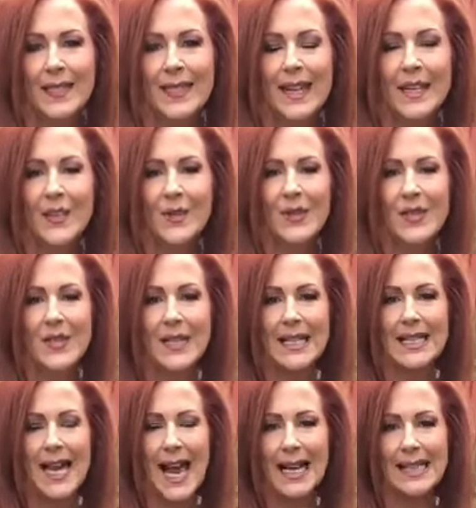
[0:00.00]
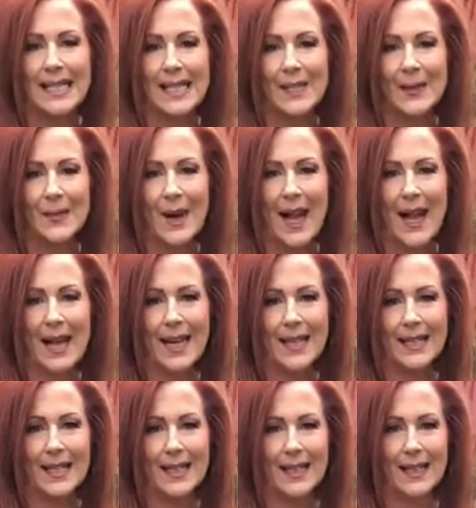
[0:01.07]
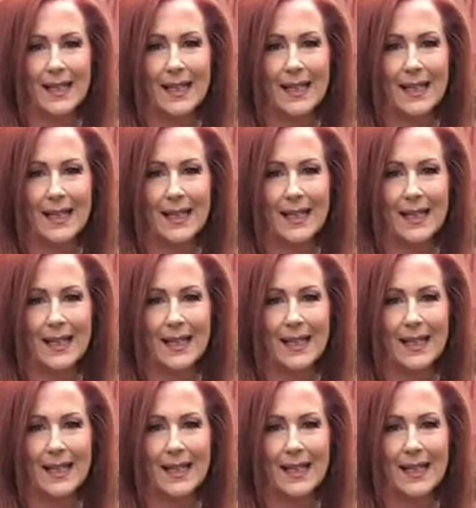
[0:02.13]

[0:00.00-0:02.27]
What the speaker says: I think you're still in Texas, right?